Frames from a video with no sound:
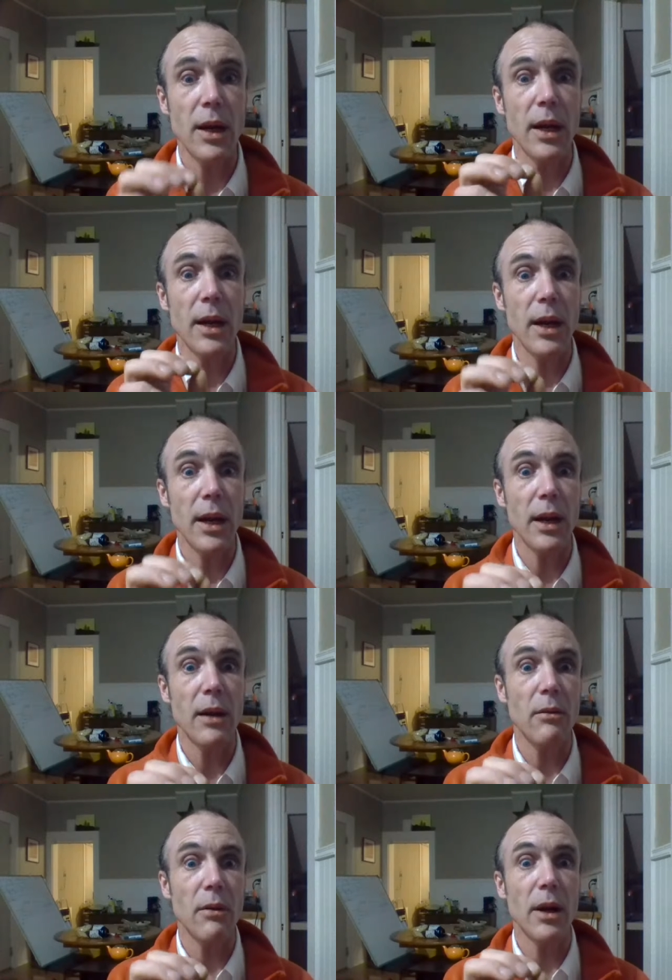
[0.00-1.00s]
and
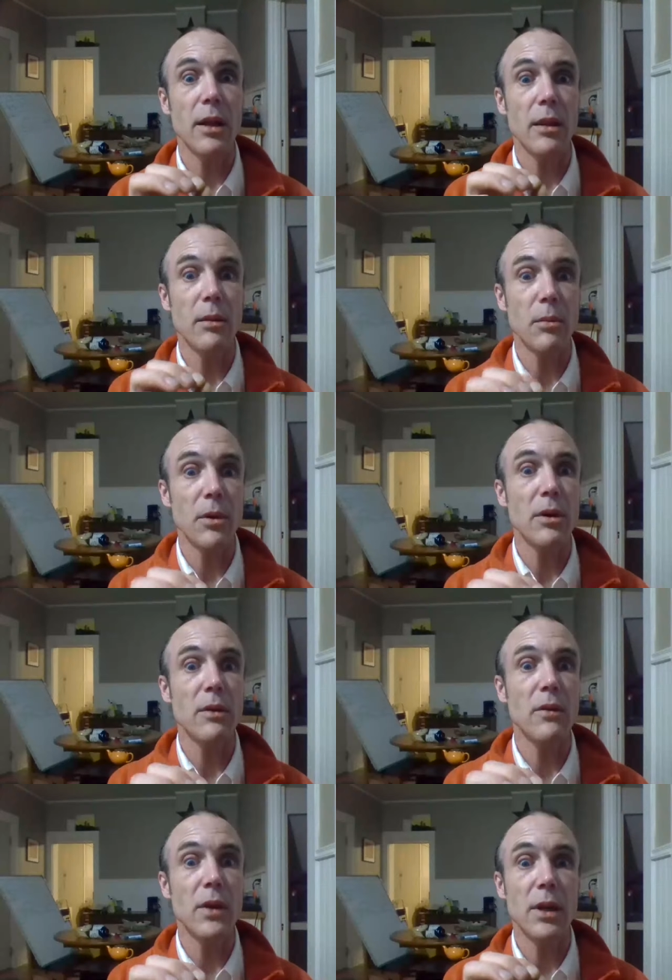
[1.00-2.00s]
handwriting the book
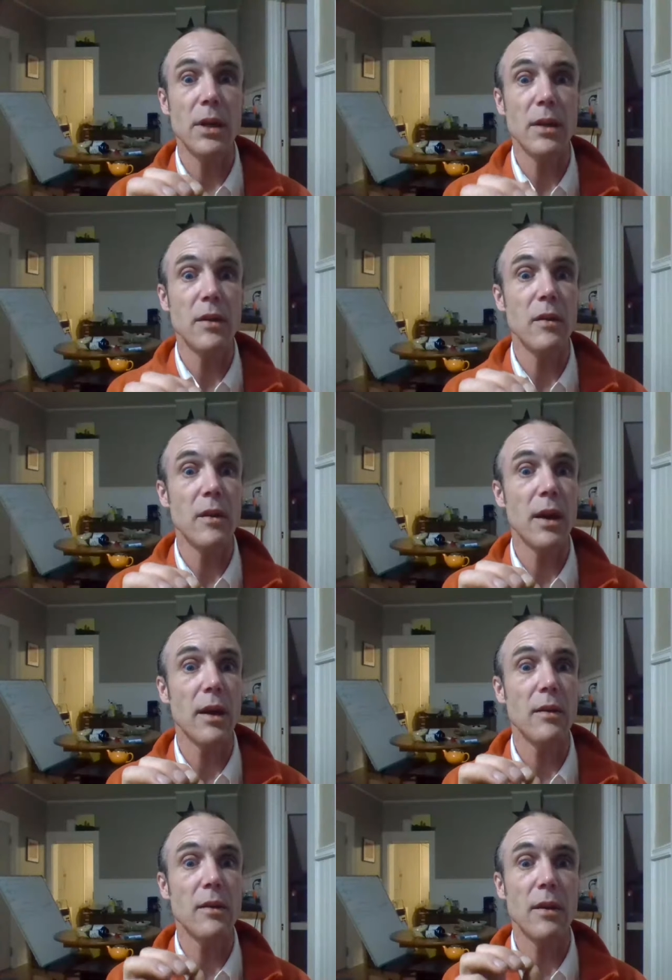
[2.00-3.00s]
of
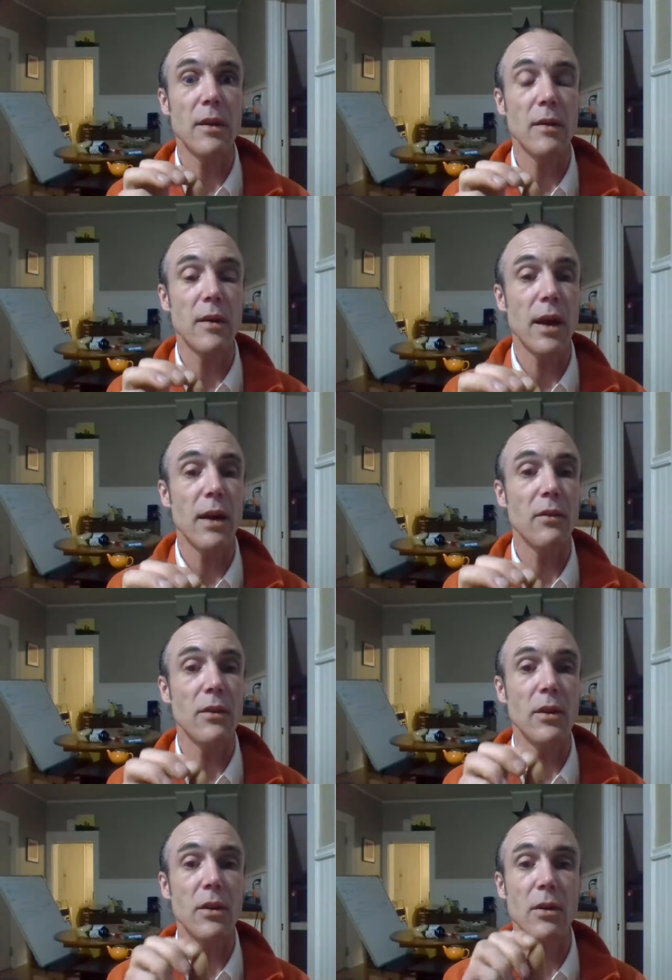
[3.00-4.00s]
Ecclesiastes
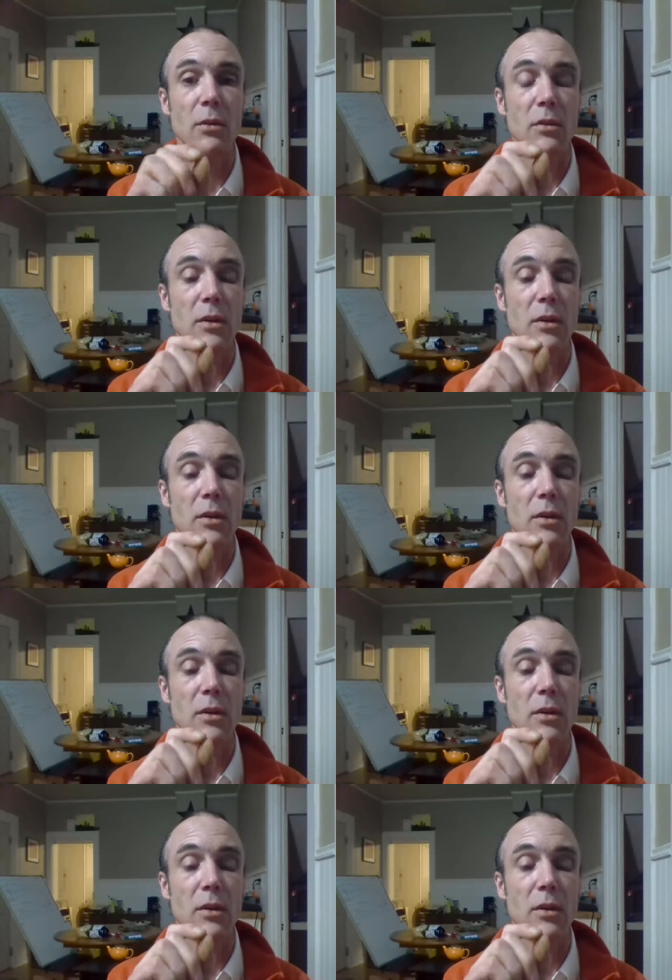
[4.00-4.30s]
after you